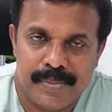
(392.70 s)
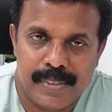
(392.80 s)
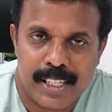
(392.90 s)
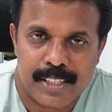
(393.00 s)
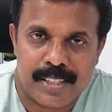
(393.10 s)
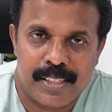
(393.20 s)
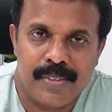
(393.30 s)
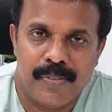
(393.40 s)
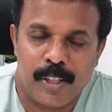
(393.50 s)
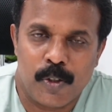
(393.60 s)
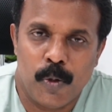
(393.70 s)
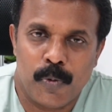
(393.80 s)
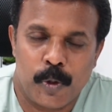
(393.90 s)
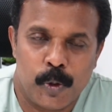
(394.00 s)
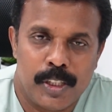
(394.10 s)
Next we'll
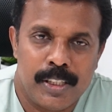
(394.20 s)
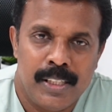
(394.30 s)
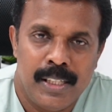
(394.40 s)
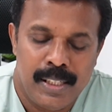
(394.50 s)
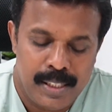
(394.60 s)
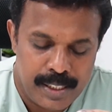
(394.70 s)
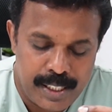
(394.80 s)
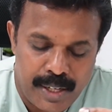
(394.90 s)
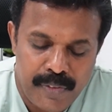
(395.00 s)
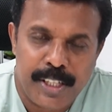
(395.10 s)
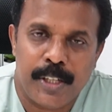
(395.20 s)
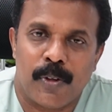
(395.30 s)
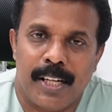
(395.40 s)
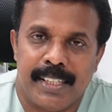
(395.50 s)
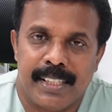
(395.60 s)
go to the
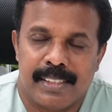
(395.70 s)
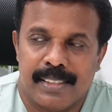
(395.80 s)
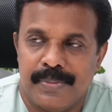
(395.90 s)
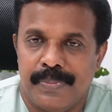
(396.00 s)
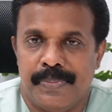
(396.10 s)
diverticulitis.